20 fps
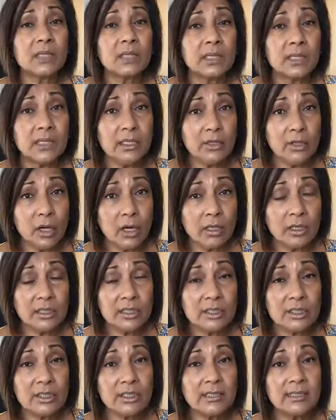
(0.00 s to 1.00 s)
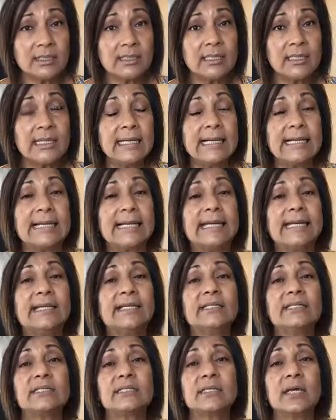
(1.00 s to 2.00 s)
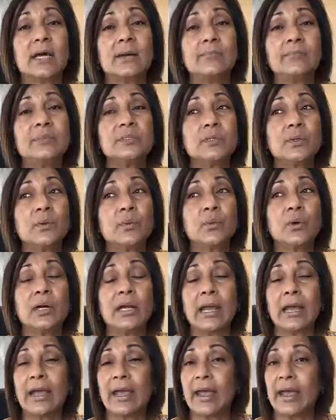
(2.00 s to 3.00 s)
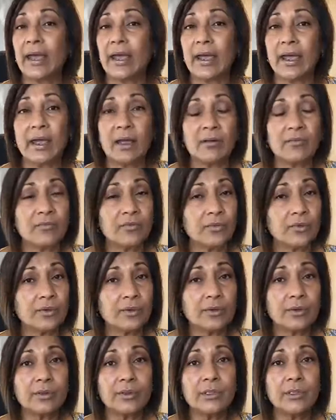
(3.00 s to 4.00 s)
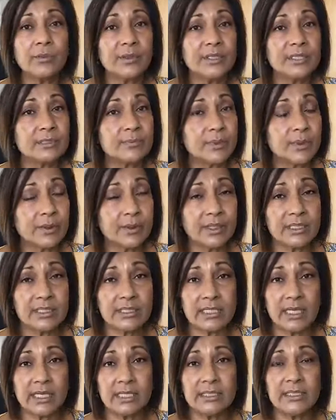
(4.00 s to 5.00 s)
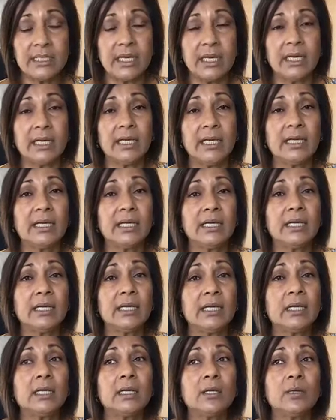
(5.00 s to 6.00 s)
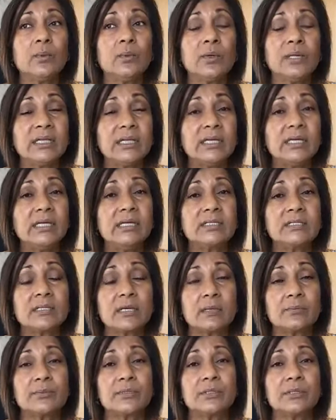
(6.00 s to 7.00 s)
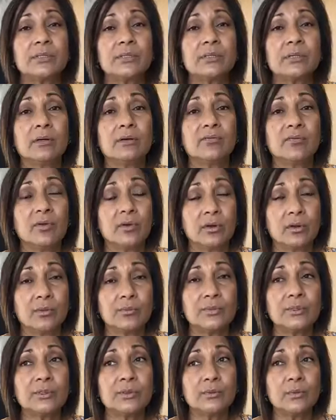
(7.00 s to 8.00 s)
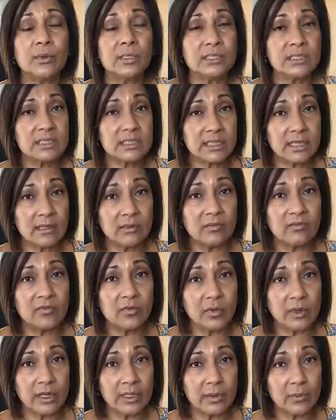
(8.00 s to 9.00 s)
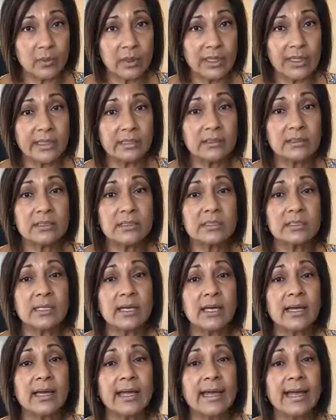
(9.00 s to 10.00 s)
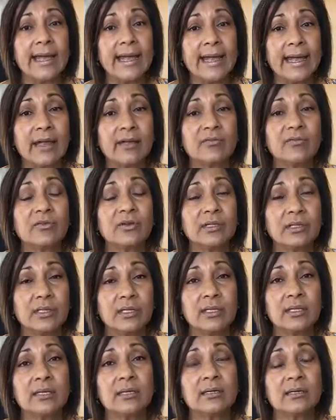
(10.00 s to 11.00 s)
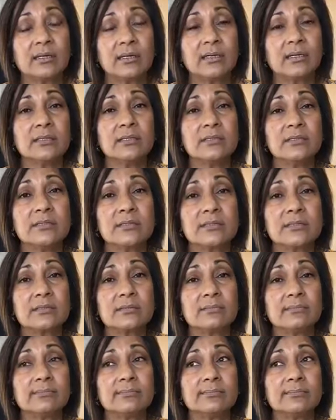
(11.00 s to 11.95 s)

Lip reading: acknowledge it, accept whatever you experience that day, with the exception of harm to oneself or anyone else. Everything is